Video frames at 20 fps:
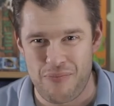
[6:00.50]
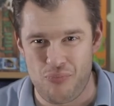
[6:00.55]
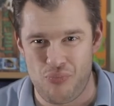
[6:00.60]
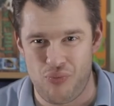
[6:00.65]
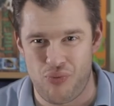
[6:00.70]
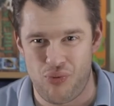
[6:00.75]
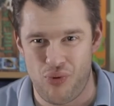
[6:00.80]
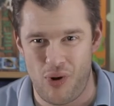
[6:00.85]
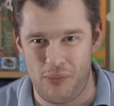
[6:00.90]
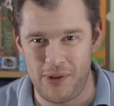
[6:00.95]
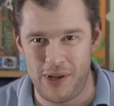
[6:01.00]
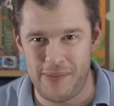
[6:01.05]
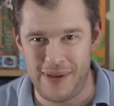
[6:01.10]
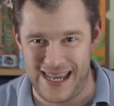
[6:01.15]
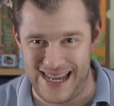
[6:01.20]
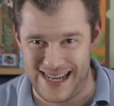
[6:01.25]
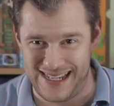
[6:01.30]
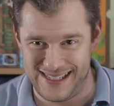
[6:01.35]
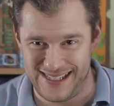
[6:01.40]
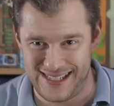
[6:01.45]
problem
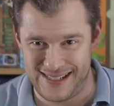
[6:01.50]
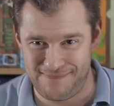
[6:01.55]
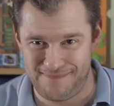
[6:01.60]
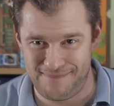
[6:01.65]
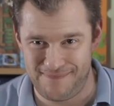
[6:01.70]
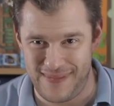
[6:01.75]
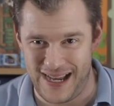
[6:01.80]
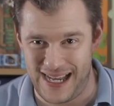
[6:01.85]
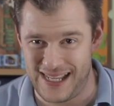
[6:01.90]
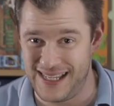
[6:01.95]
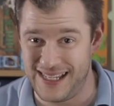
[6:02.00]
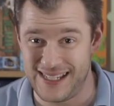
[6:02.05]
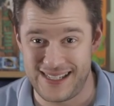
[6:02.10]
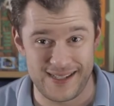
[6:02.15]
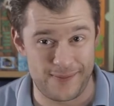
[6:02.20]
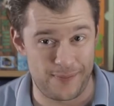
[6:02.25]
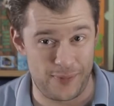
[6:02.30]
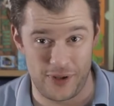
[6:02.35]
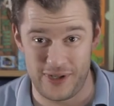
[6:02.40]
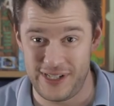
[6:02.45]
is, and this is purely